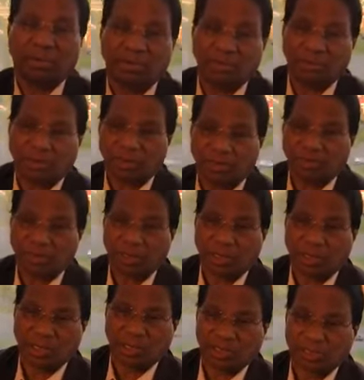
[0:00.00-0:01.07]
to not
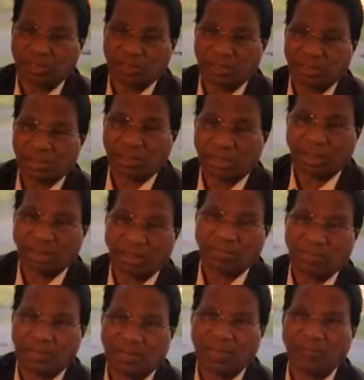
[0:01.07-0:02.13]
only the
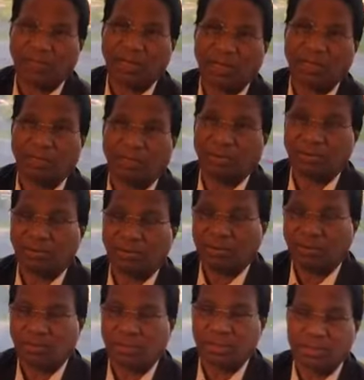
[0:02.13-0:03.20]
alumni living in
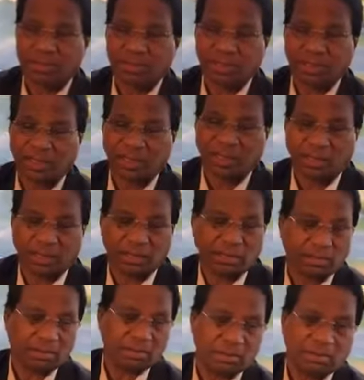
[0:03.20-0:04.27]
US and Canada,
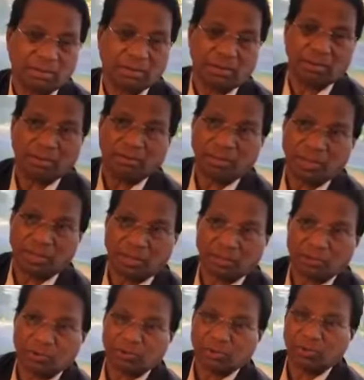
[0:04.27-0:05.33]
but
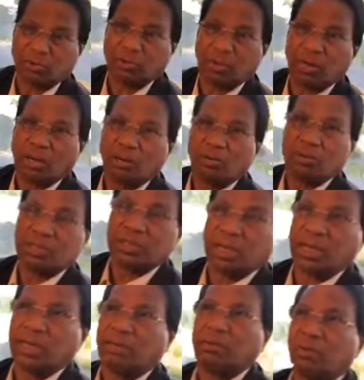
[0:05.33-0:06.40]
also
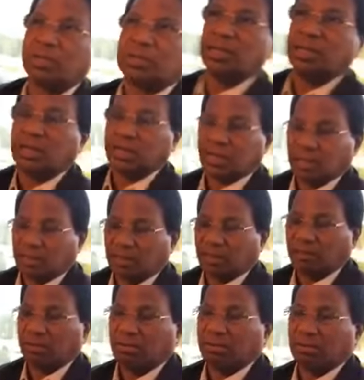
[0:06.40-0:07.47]
outside US and Canada,
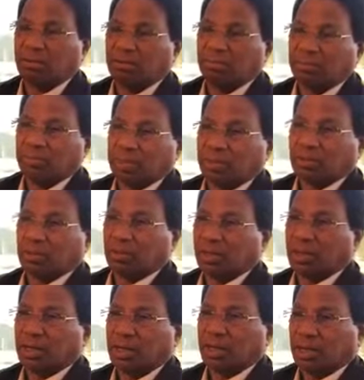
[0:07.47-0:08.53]

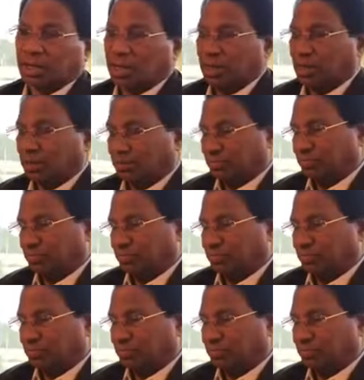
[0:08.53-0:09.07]
particularly India.